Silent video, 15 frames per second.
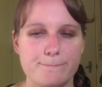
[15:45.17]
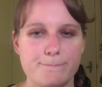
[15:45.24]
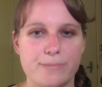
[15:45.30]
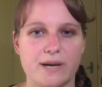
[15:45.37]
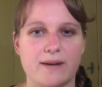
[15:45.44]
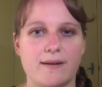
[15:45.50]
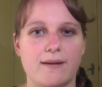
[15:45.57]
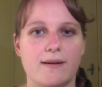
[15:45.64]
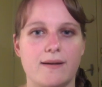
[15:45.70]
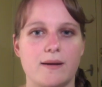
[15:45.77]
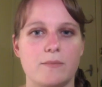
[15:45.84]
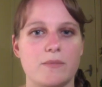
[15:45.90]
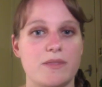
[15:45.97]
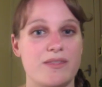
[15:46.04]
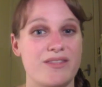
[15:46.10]
But
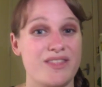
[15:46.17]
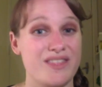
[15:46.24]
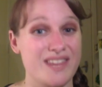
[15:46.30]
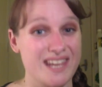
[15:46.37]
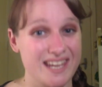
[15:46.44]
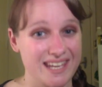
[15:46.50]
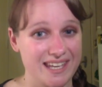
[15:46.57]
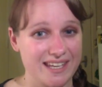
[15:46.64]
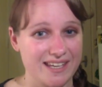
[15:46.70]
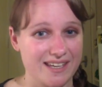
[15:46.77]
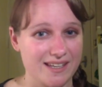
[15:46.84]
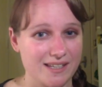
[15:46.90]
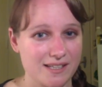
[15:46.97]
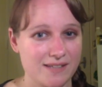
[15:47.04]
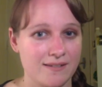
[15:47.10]
I'm
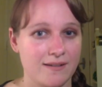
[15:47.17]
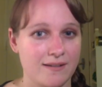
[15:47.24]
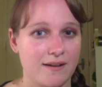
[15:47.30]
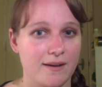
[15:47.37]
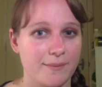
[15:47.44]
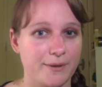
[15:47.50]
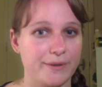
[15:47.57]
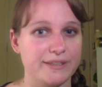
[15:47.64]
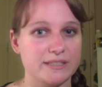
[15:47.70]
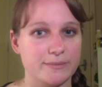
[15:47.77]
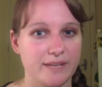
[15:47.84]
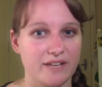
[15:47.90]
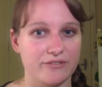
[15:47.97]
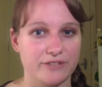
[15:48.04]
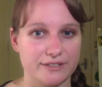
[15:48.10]
thinking I'm going to
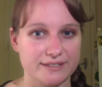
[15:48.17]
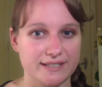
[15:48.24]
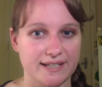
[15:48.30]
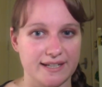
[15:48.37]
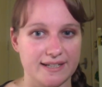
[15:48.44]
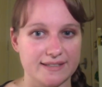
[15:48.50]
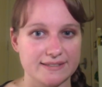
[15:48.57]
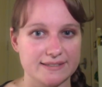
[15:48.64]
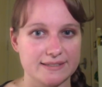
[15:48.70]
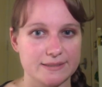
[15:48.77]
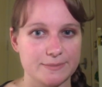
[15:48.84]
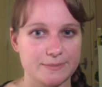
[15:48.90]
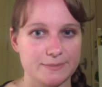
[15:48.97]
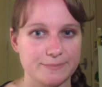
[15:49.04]
make floss cards.